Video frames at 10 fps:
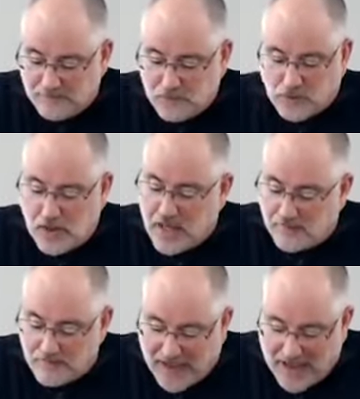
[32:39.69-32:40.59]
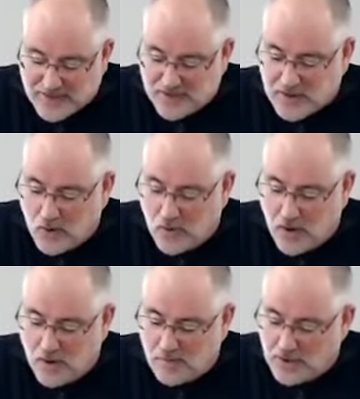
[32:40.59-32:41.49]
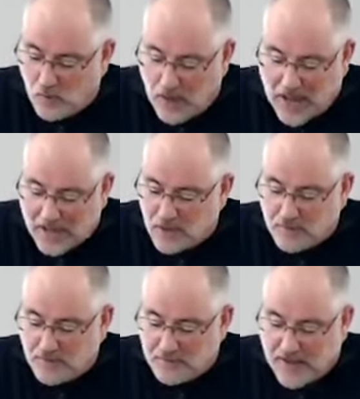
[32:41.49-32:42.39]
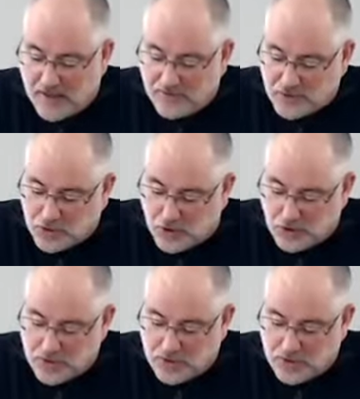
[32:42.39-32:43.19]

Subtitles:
There's a lot of masses going on, but no light coming from the Catholic Church.